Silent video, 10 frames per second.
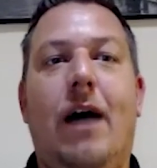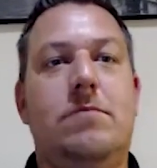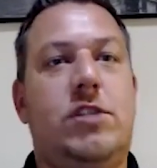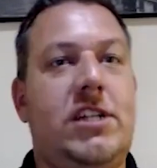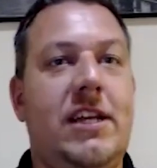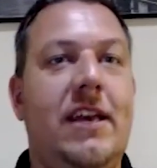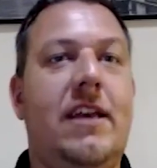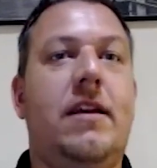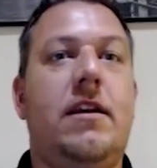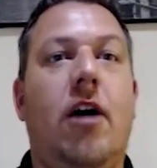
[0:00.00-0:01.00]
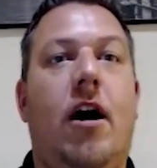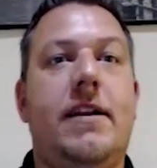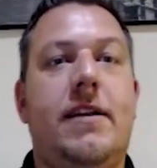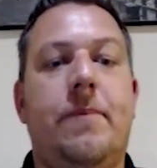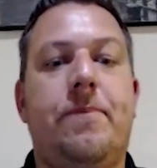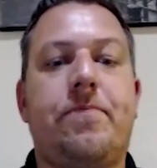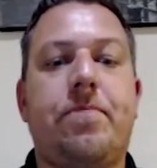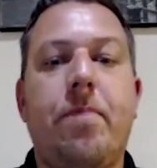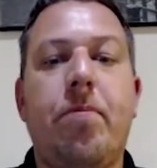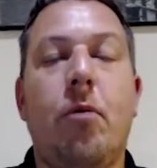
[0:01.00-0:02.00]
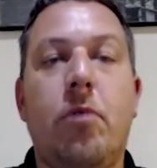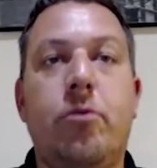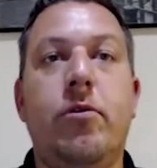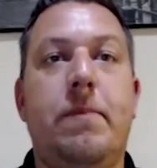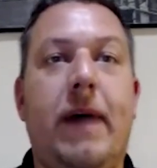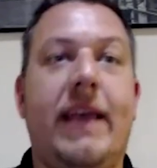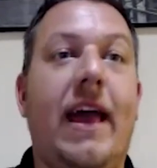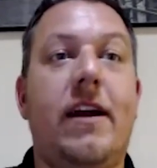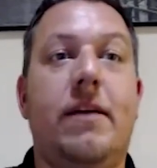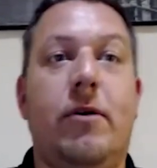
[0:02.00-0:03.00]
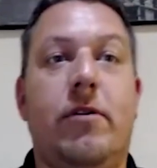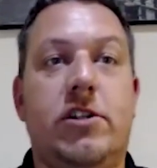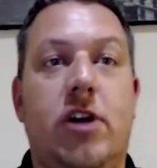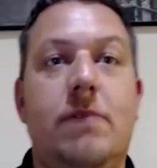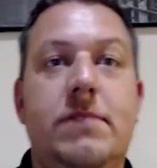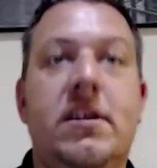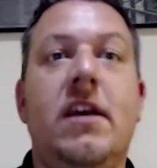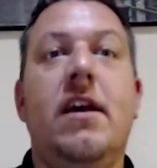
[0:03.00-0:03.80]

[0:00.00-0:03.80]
She got recruited by Canada Motor Jobs.